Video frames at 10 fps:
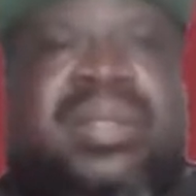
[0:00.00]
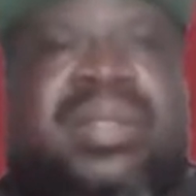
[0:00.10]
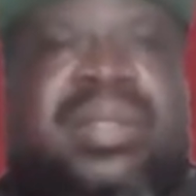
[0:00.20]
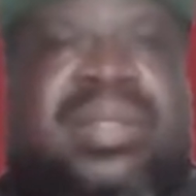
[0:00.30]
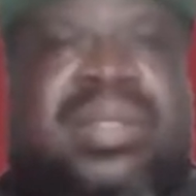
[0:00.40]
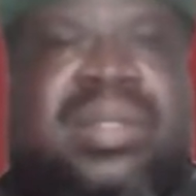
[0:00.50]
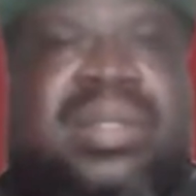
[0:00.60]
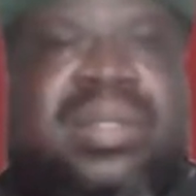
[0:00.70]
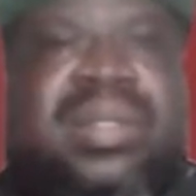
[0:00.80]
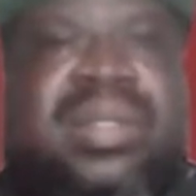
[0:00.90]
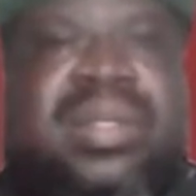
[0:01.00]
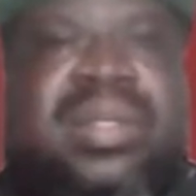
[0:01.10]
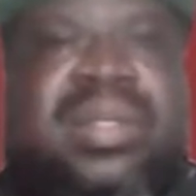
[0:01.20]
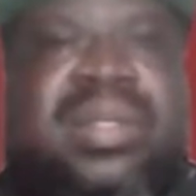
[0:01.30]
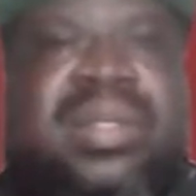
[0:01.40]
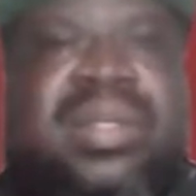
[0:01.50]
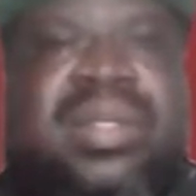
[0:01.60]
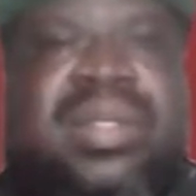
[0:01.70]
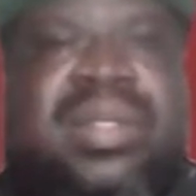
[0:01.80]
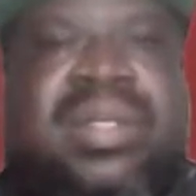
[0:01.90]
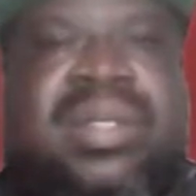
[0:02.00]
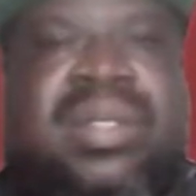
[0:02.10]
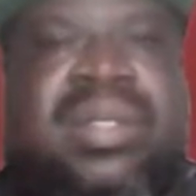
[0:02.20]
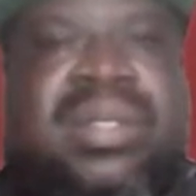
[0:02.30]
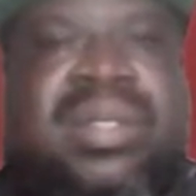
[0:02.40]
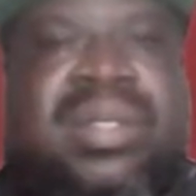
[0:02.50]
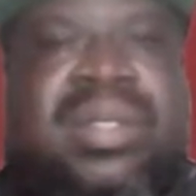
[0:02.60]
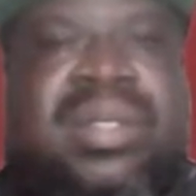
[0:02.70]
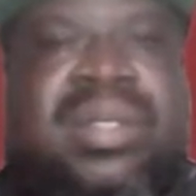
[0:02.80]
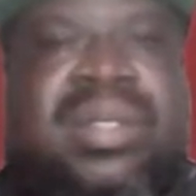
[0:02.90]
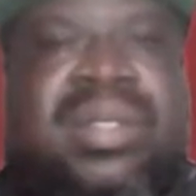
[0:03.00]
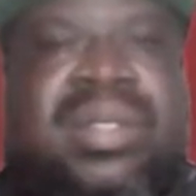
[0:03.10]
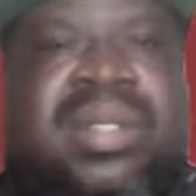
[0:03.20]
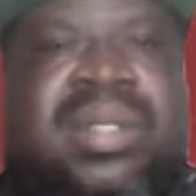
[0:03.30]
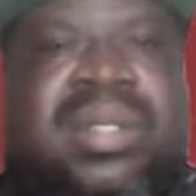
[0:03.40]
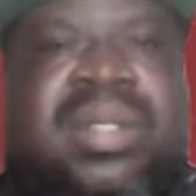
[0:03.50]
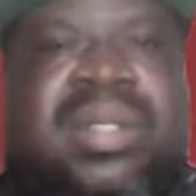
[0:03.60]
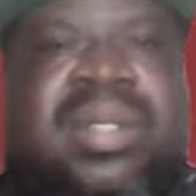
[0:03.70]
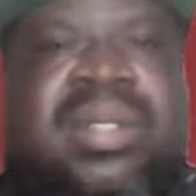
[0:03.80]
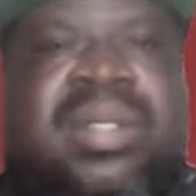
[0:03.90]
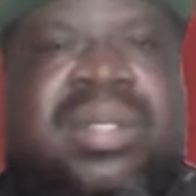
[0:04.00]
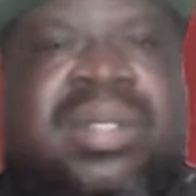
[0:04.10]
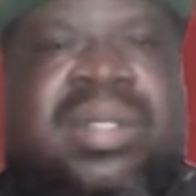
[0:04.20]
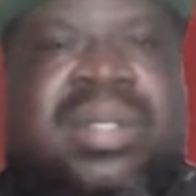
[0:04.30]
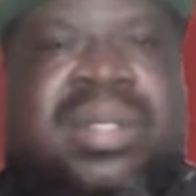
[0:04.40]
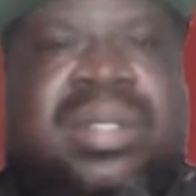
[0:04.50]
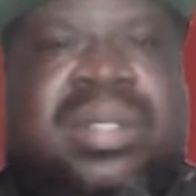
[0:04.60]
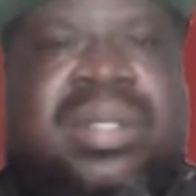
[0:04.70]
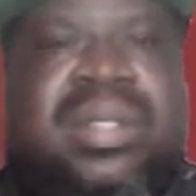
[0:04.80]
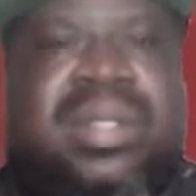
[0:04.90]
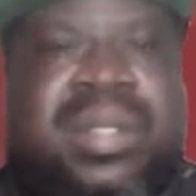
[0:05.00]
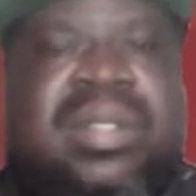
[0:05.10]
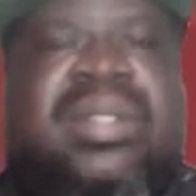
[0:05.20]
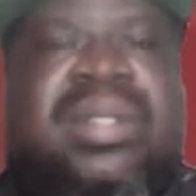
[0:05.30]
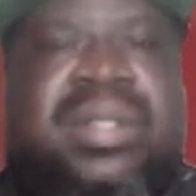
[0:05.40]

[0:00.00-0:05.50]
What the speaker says: No words are spoken by the person on screen.